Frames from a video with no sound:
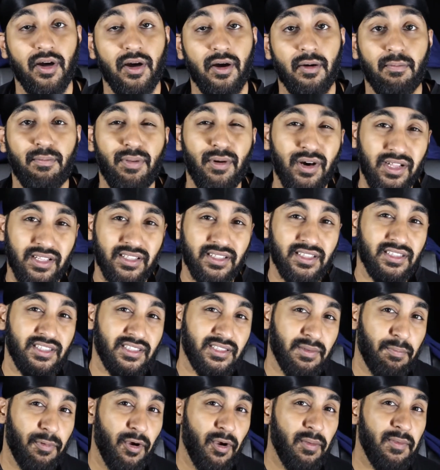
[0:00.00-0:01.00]
But the
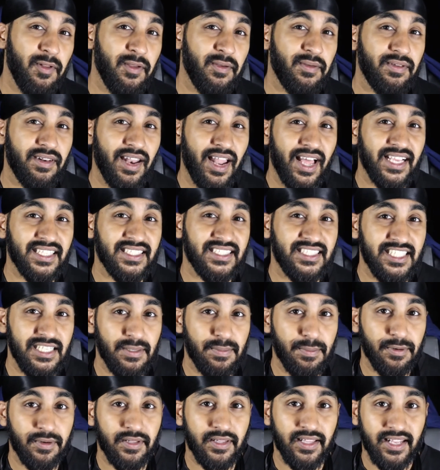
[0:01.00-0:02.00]
problem lies
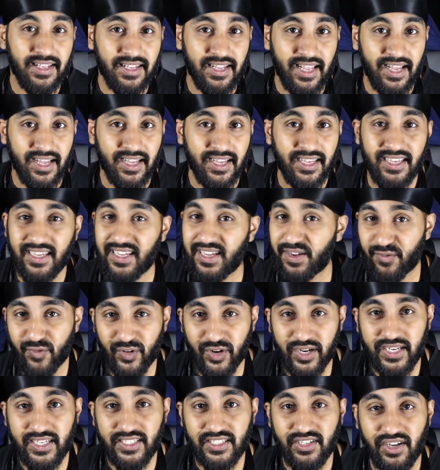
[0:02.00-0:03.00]
deeper than that. It
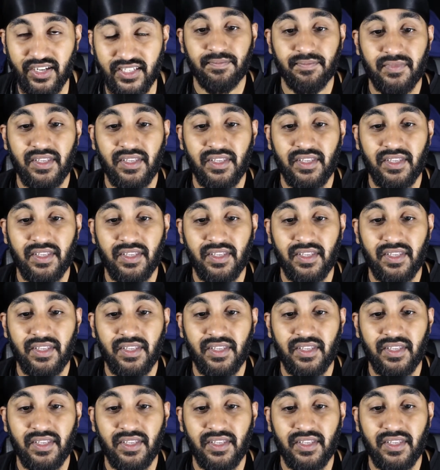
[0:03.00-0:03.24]
really does.